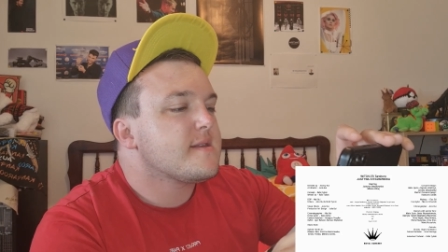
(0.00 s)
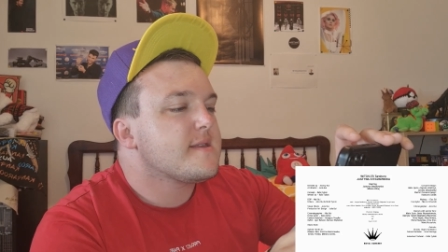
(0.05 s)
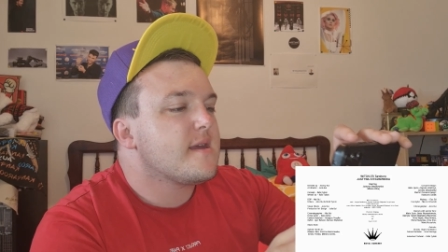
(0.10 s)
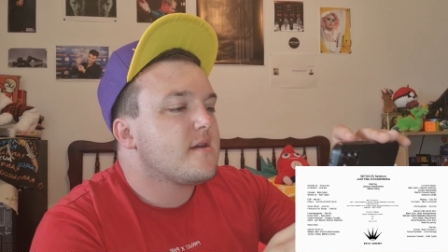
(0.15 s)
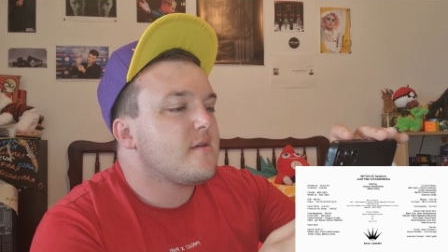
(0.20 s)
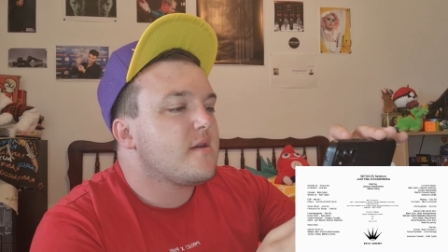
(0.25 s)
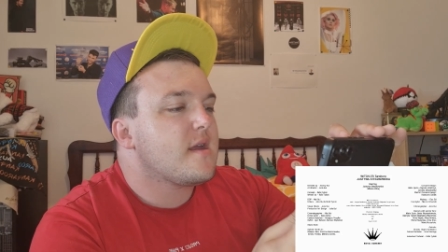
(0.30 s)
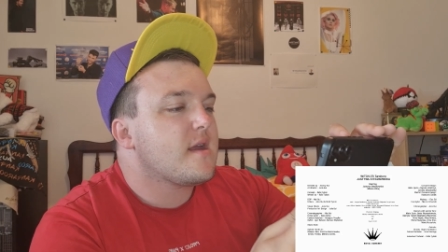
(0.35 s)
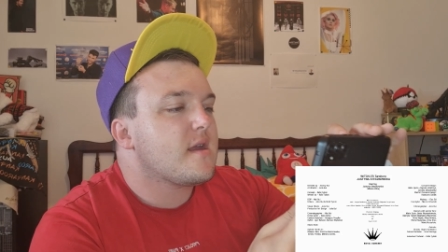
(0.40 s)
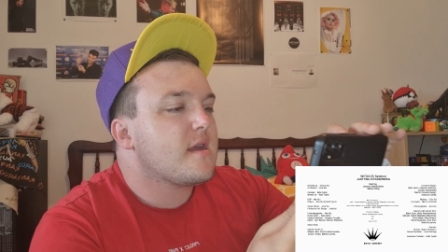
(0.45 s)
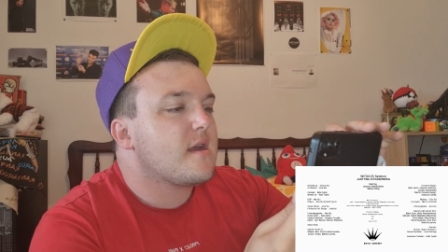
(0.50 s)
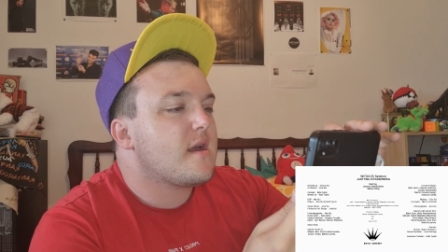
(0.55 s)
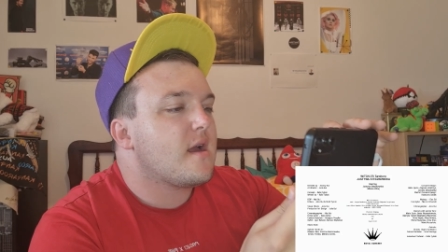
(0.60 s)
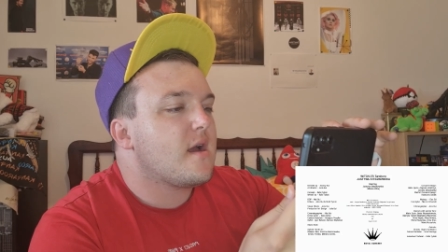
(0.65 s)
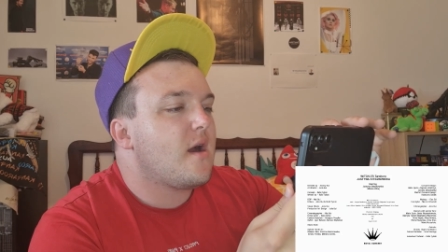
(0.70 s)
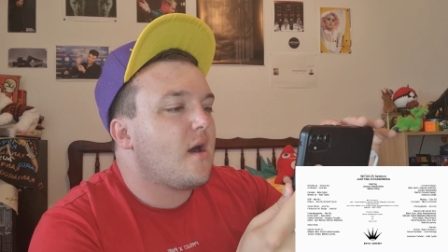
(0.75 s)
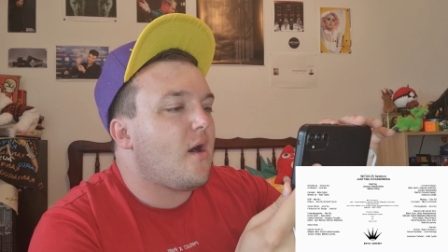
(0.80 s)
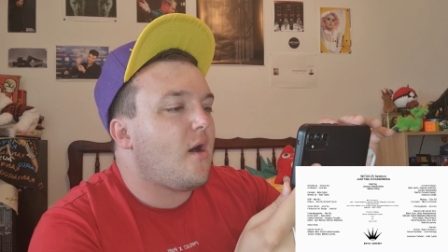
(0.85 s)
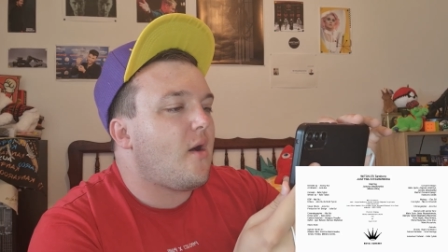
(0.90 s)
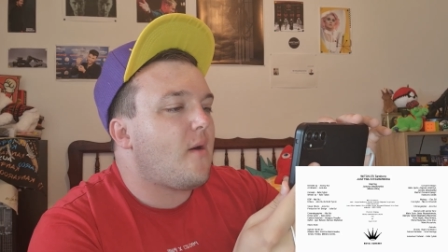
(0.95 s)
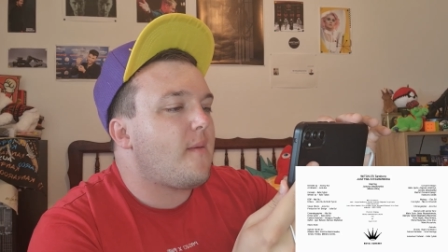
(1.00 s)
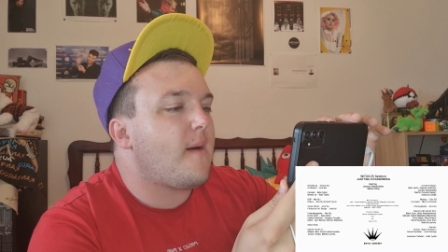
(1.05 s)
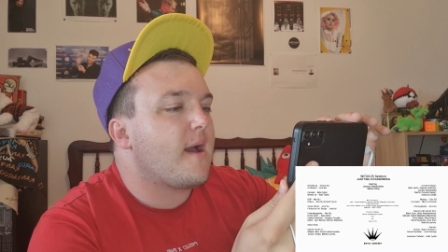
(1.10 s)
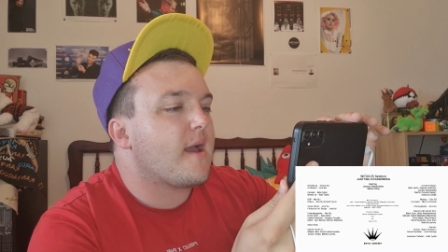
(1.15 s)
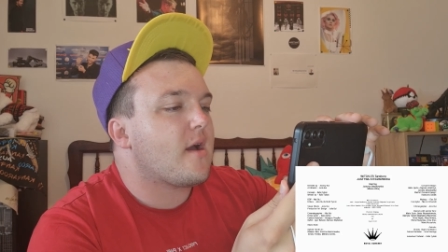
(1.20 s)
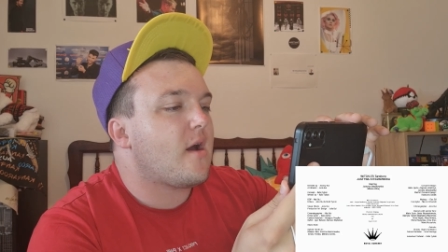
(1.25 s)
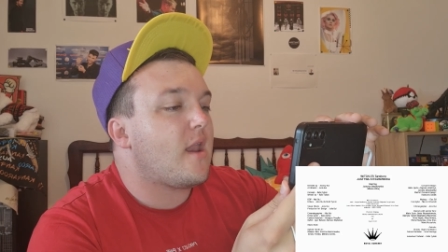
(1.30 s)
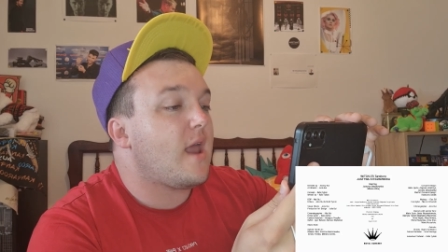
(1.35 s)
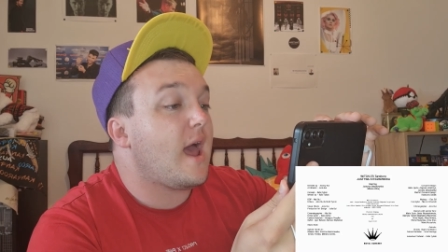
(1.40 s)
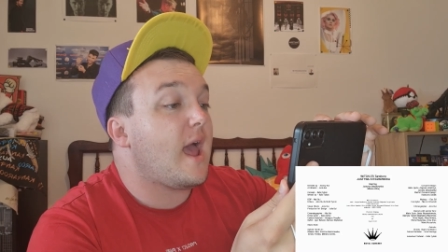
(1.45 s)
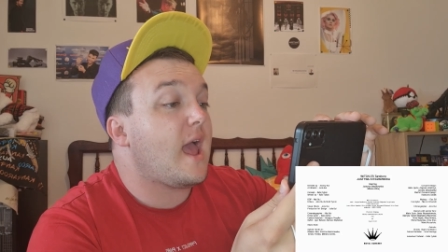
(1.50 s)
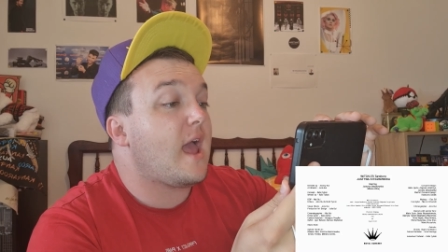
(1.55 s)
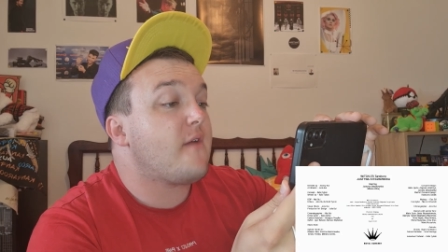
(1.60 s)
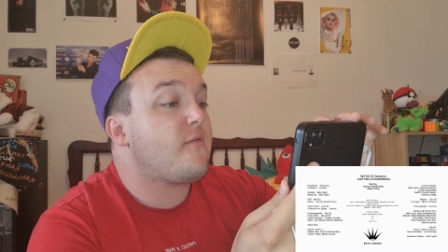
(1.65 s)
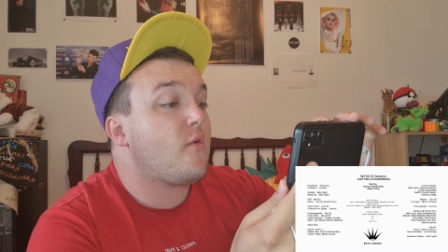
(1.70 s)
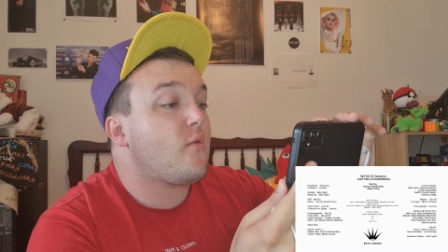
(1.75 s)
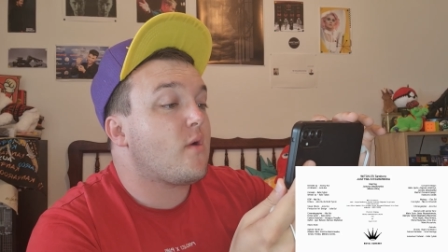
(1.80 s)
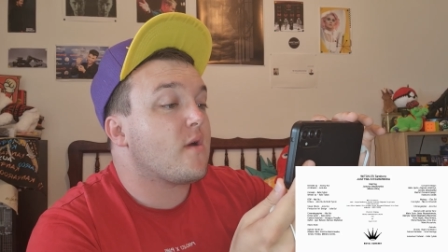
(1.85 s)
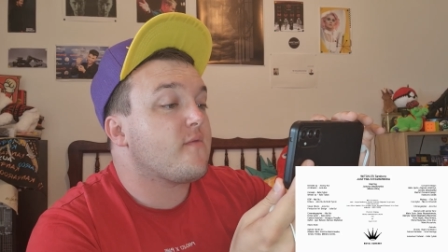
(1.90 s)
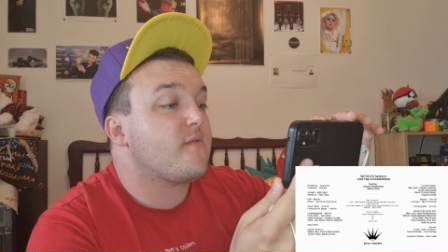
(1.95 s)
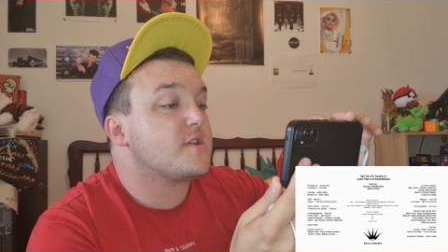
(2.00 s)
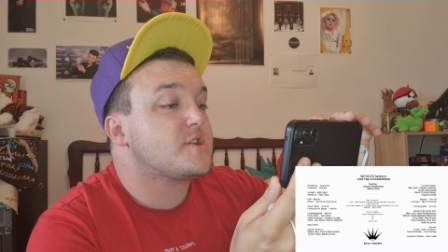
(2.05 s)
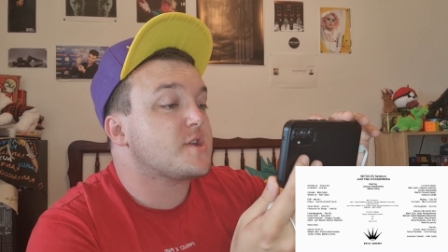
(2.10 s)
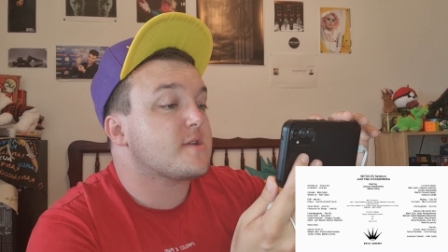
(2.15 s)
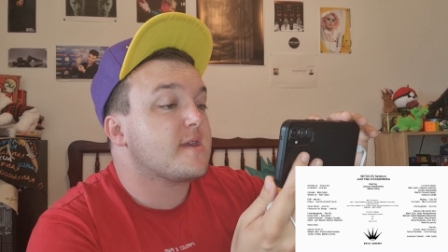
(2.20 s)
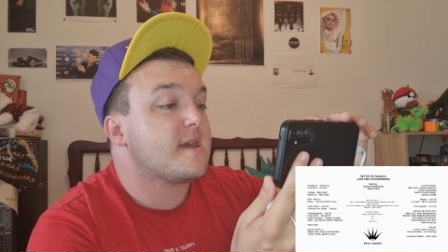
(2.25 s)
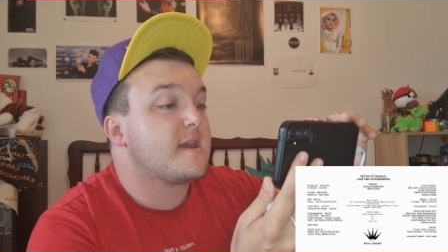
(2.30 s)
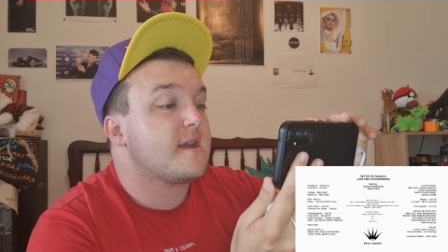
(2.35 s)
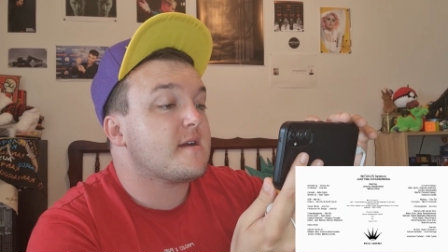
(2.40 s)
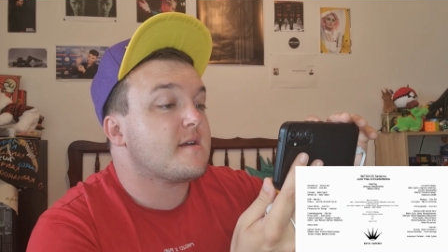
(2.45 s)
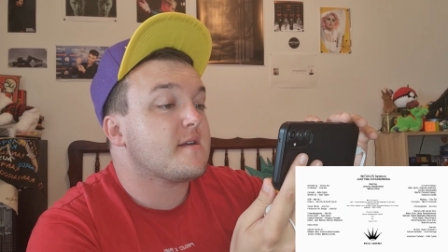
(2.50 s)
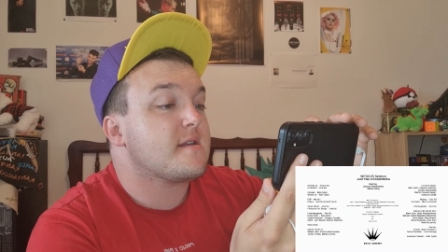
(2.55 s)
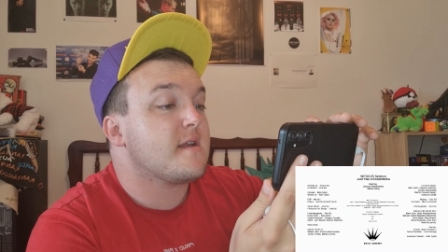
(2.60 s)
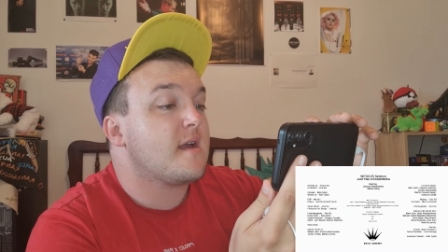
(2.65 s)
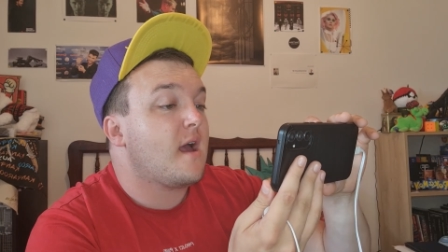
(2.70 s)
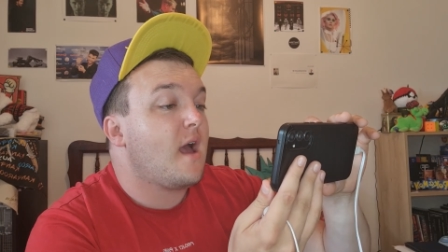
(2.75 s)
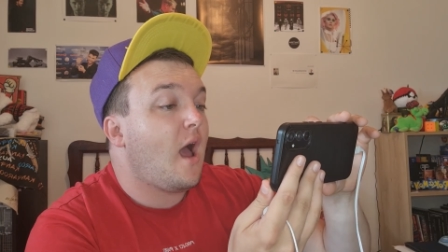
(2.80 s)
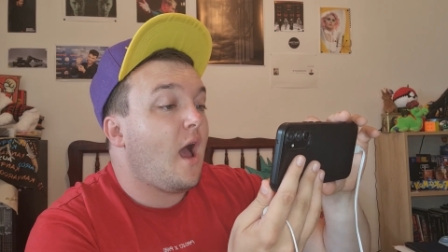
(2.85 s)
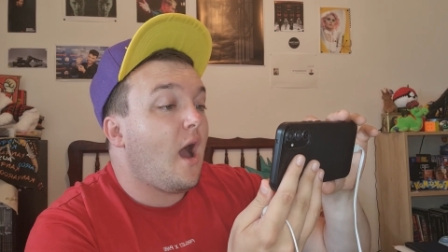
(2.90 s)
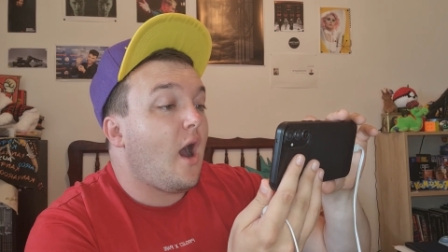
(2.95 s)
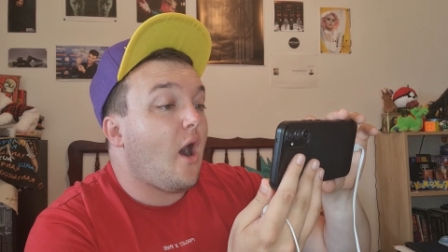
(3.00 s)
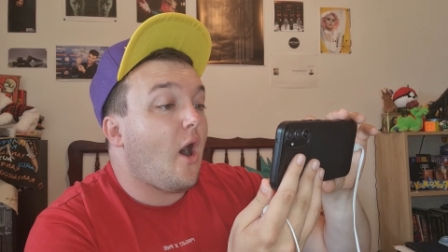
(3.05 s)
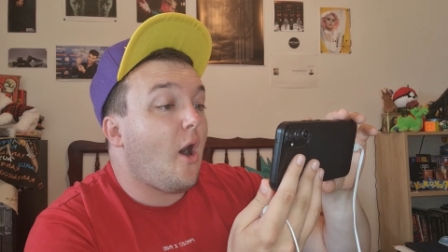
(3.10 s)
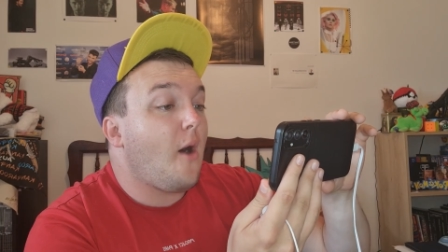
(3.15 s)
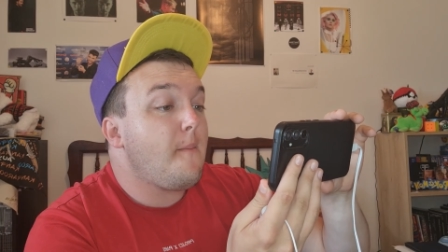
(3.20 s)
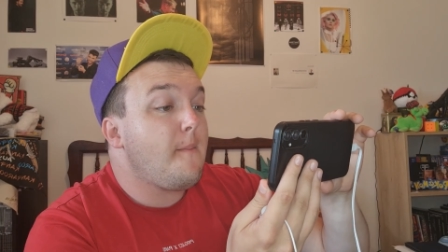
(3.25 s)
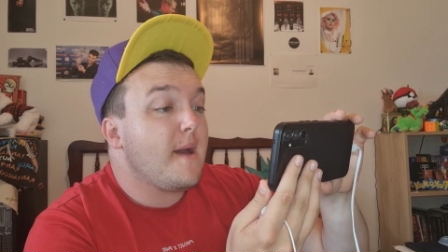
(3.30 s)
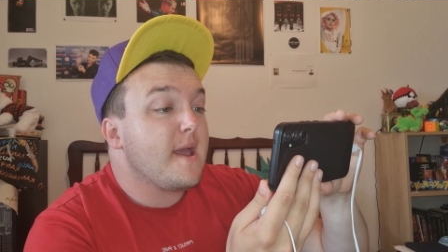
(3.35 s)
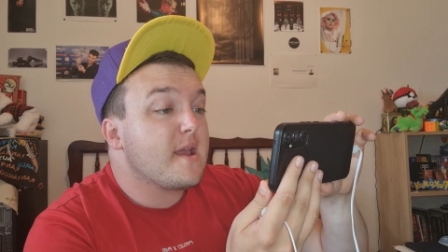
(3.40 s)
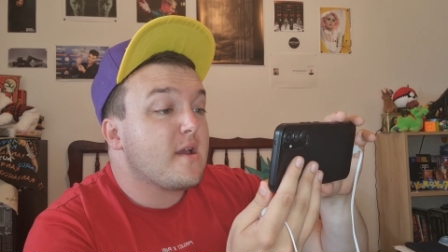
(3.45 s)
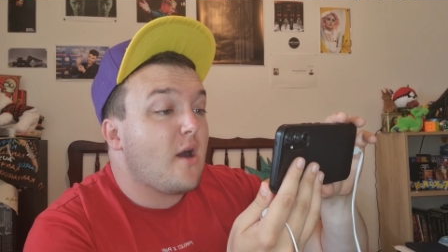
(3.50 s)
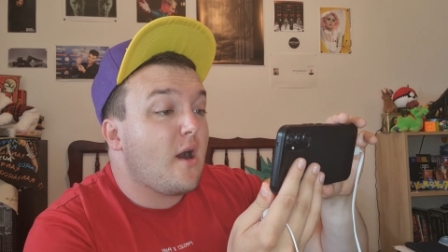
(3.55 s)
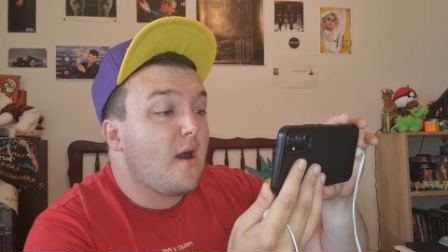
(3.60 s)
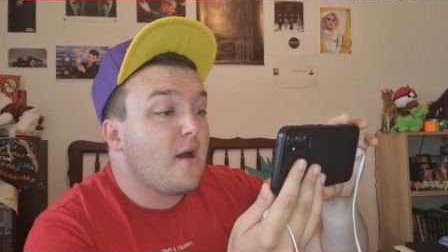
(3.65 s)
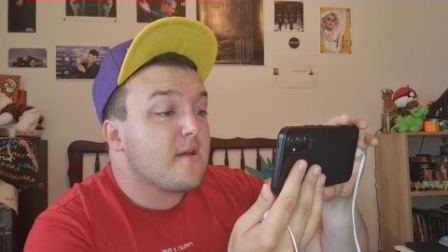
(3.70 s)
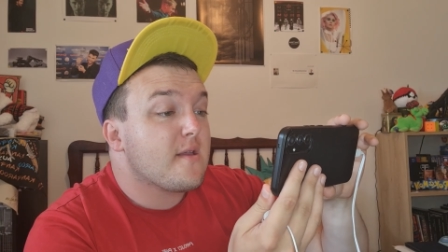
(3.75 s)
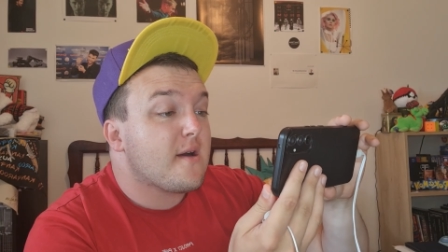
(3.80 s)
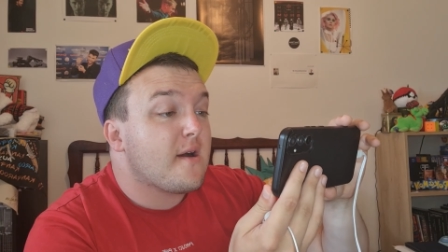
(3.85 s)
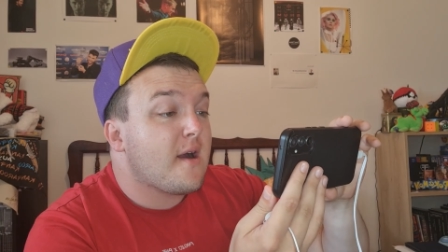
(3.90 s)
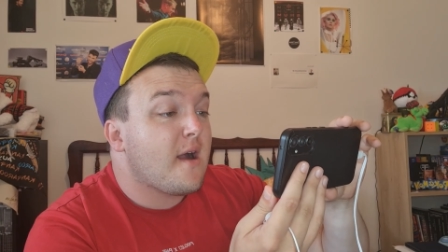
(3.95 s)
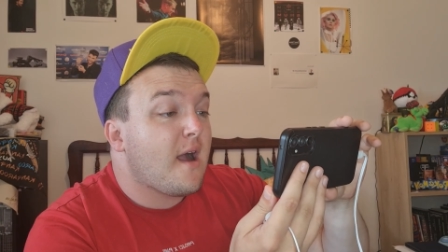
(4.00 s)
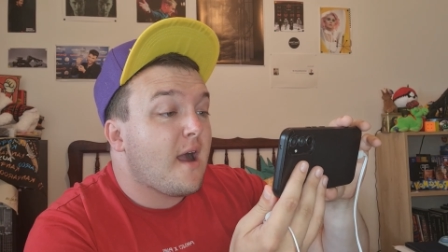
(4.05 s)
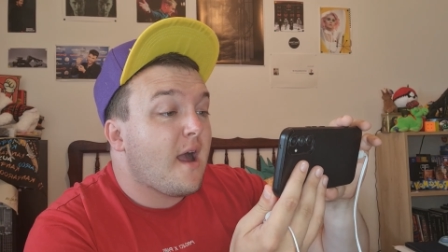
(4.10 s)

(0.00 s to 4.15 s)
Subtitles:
Sorry. Oh my god, everyone featured here. Oh my god!